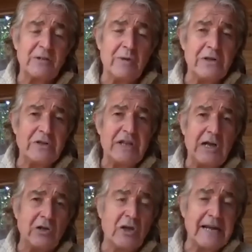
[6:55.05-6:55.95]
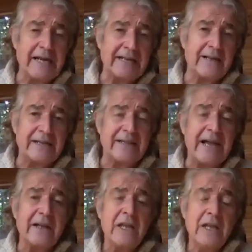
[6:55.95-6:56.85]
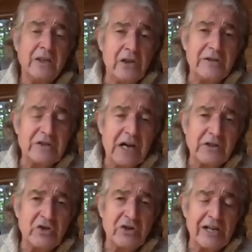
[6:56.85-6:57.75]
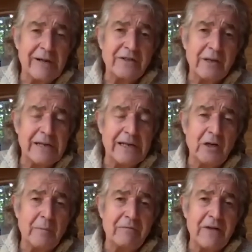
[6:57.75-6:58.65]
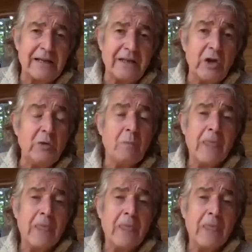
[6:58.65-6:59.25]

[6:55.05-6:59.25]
And when you start looking at it like that, you can start to generate some economic value.